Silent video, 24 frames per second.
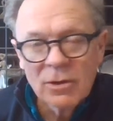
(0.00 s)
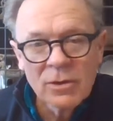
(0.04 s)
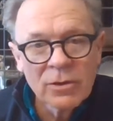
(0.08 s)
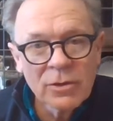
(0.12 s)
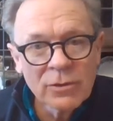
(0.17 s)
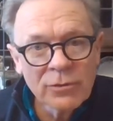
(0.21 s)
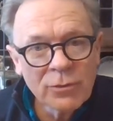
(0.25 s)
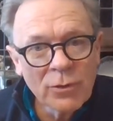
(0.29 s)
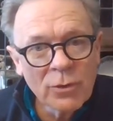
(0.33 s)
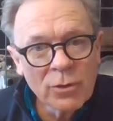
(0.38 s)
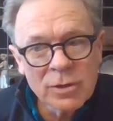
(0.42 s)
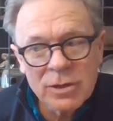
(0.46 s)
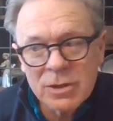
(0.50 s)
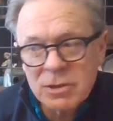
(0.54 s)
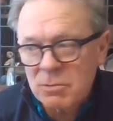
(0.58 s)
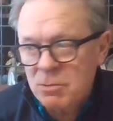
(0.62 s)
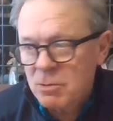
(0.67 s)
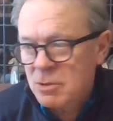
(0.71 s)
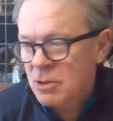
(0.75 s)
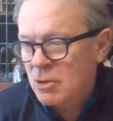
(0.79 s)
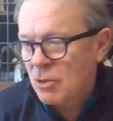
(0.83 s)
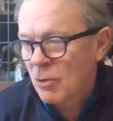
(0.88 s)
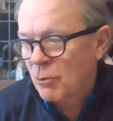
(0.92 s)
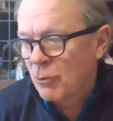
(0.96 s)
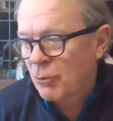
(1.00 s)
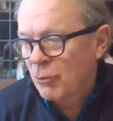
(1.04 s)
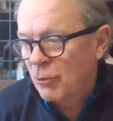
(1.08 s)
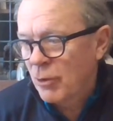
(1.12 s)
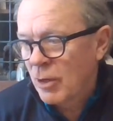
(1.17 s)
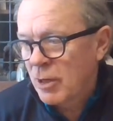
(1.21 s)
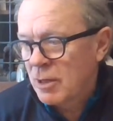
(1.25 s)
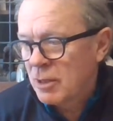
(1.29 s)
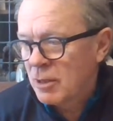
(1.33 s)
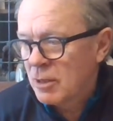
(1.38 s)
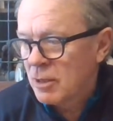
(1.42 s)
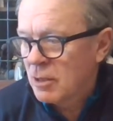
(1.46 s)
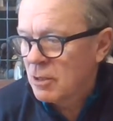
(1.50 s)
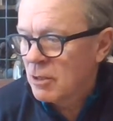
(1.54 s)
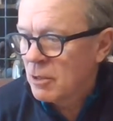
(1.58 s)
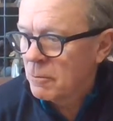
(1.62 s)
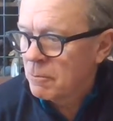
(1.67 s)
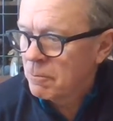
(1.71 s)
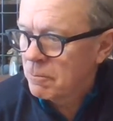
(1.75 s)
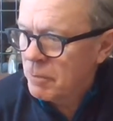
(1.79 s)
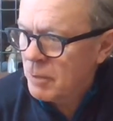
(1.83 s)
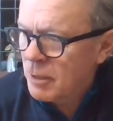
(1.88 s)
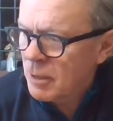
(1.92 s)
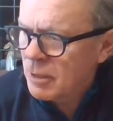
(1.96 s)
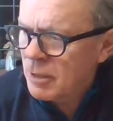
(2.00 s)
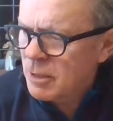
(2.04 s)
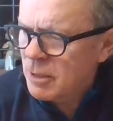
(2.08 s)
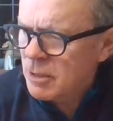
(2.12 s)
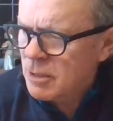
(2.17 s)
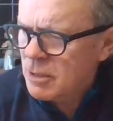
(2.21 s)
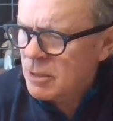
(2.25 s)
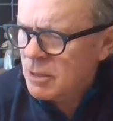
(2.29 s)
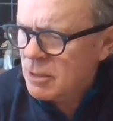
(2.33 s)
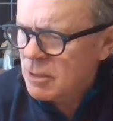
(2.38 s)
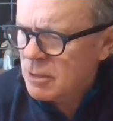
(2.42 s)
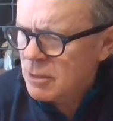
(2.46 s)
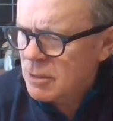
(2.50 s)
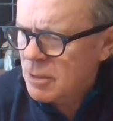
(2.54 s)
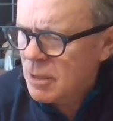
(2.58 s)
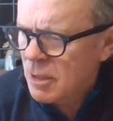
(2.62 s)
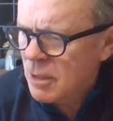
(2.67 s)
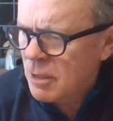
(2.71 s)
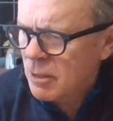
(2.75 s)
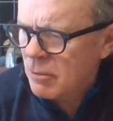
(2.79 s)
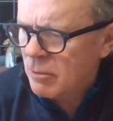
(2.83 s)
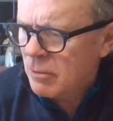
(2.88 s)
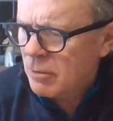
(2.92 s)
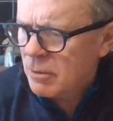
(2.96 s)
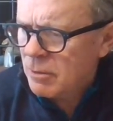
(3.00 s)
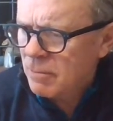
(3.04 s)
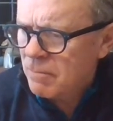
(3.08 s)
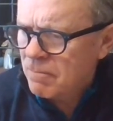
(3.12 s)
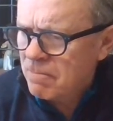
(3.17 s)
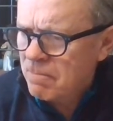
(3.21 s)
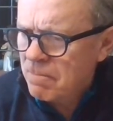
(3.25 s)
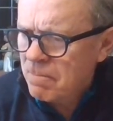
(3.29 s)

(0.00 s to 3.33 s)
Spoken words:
The voice was so faint that he could barely just hear it.